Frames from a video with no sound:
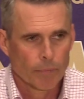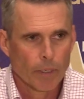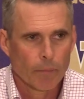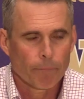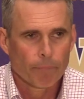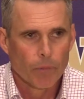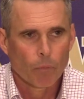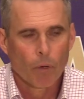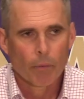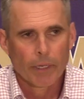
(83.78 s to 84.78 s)
Yeah,
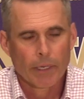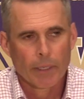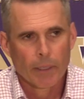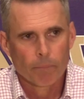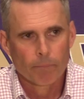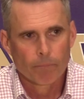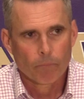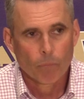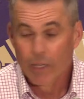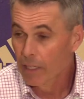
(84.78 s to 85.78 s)
well, we
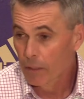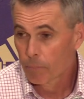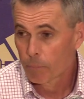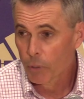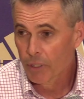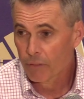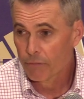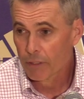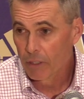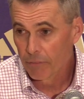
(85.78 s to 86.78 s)
got a pretty good
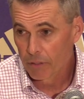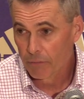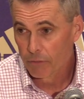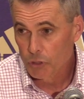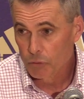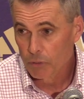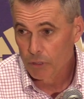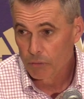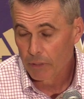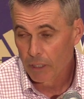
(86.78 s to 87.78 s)
feel after the first one
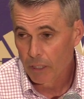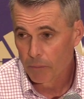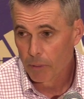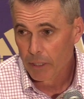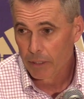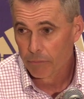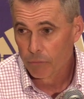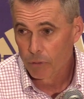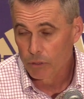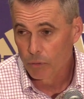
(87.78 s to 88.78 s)
because we got a lot of body
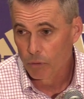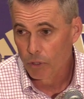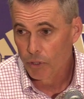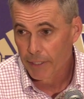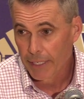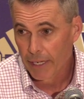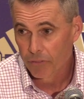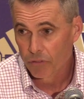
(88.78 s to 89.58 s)
of work that we're looking at,